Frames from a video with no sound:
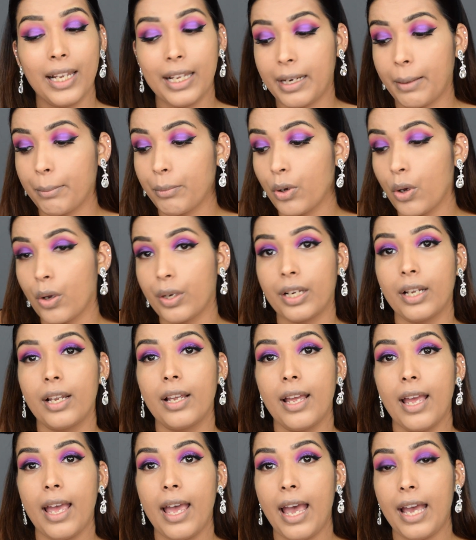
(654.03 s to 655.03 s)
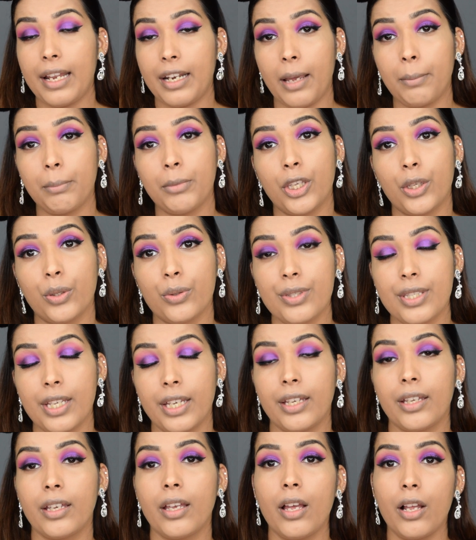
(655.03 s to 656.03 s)
and I'm
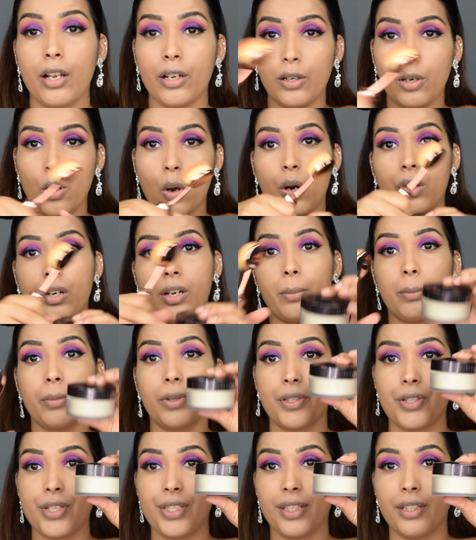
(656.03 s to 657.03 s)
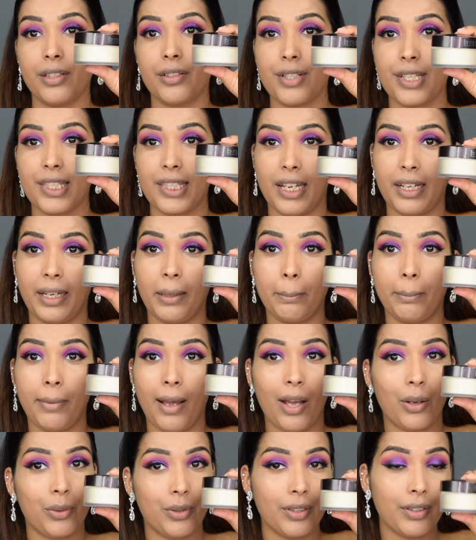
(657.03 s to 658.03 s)
using Laura Mercier setting
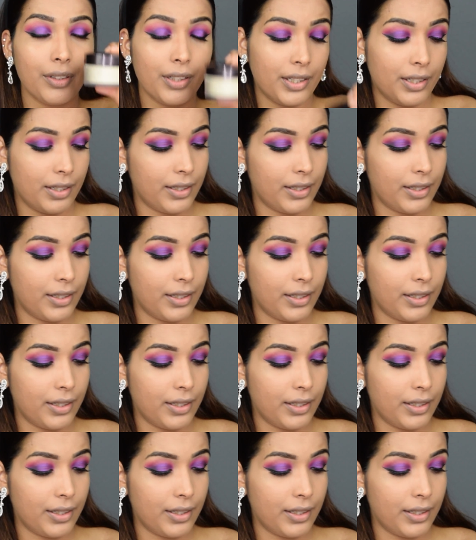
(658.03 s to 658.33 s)
powder.